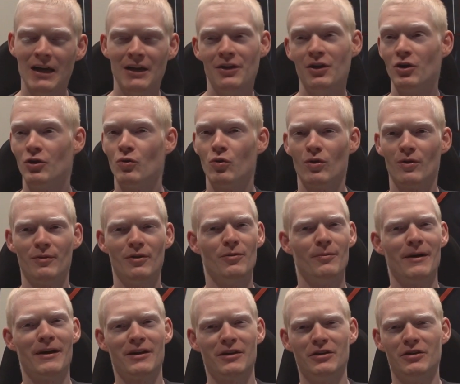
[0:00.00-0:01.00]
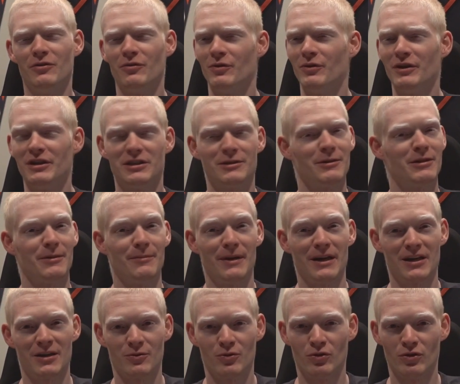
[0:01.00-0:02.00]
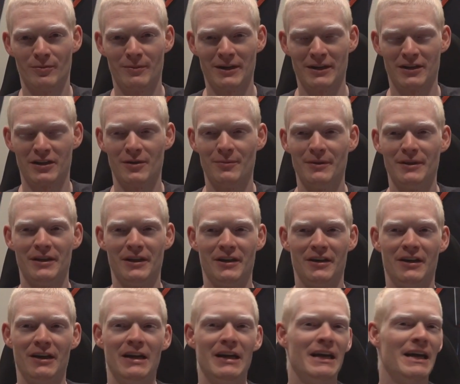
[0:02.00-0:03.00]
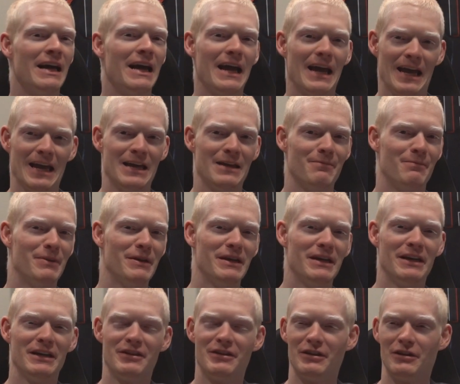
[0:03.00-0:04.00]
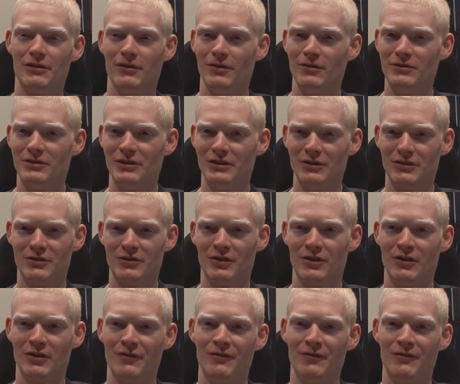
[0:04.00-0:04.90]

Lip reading: No backup. You don't really expect the backup quarterback to come in there and be anything close to your starter.